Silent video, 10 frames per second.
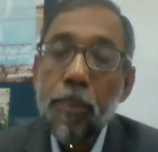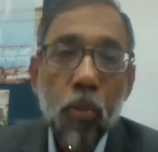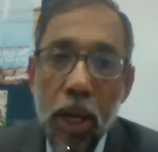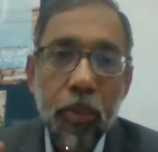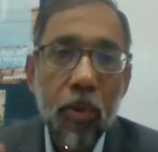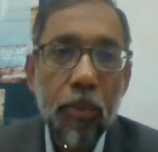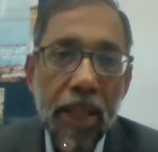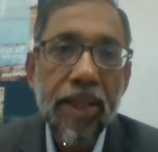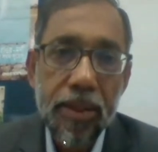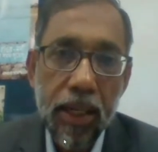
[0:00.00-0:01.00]
But we have to
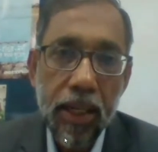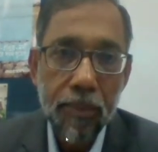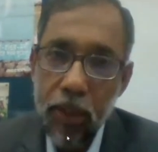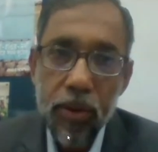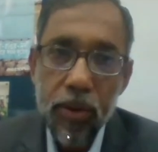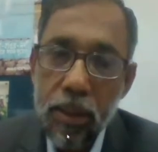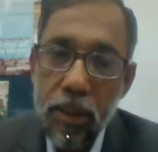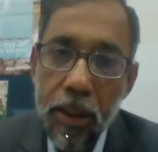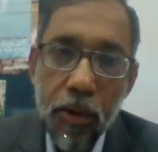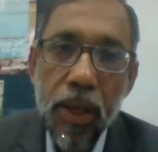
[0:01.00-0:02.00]
manage that, because
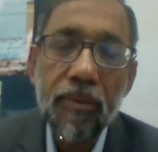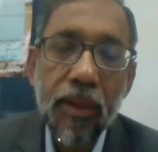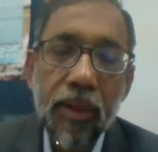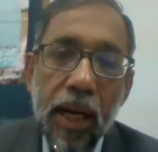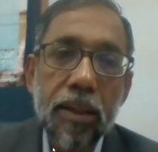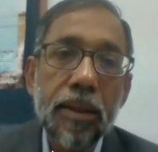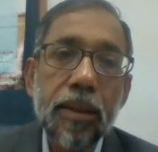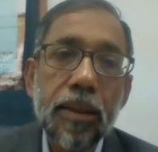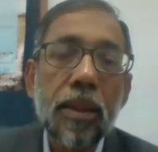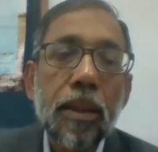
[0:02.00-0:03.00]
during flood,
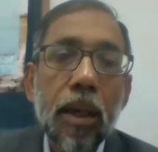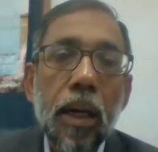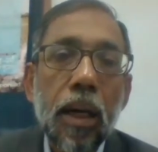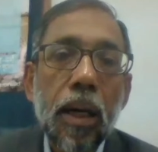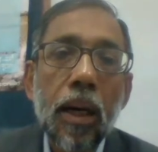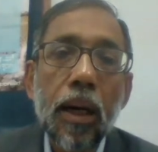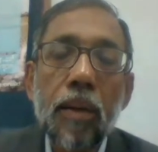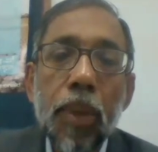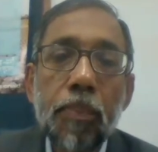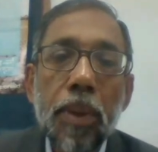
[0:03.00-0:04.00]

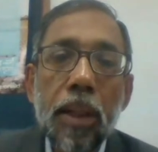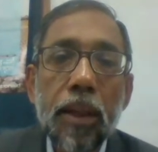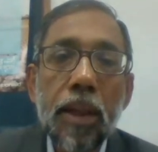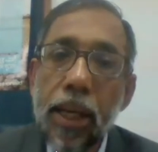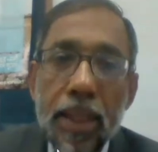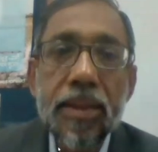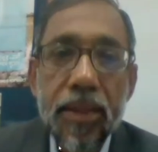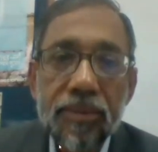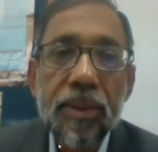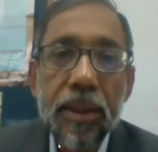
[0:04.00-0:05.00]
people really
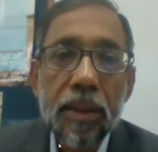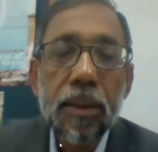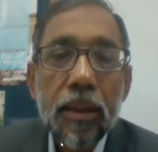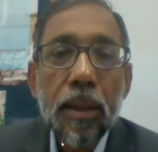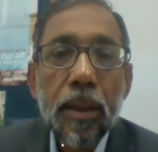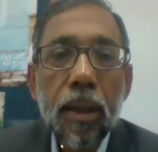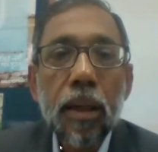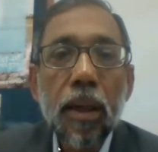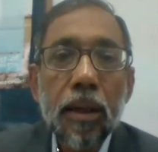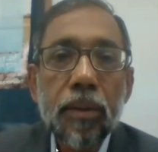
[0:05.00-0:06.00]
suffer
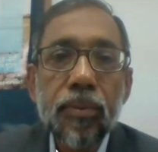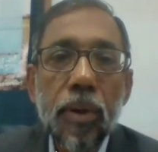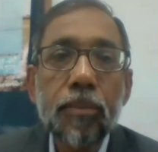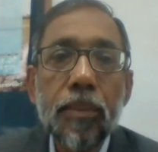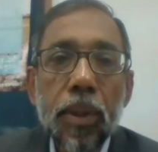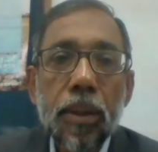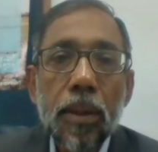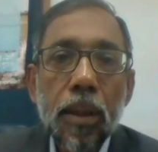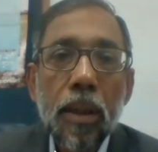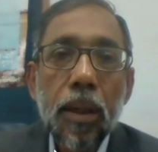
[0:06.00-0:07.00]
from
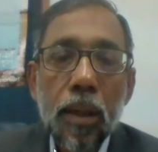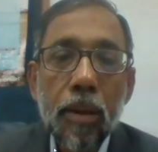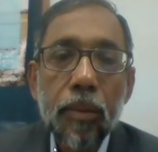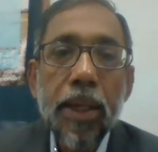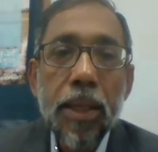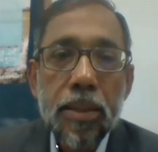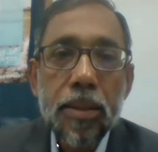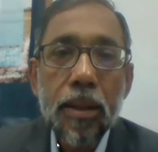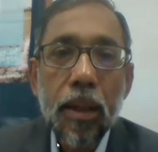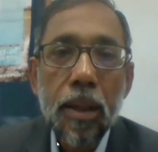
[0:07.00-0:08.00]

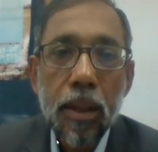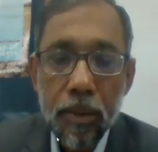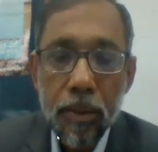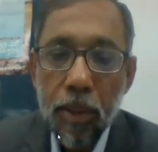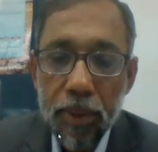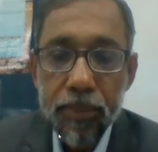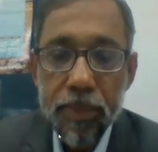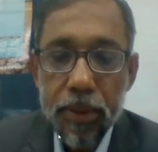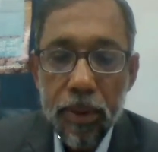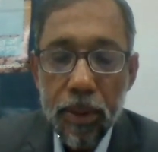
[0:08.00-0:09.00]
various
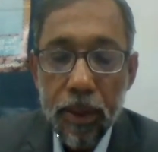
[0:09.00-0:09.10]
problems.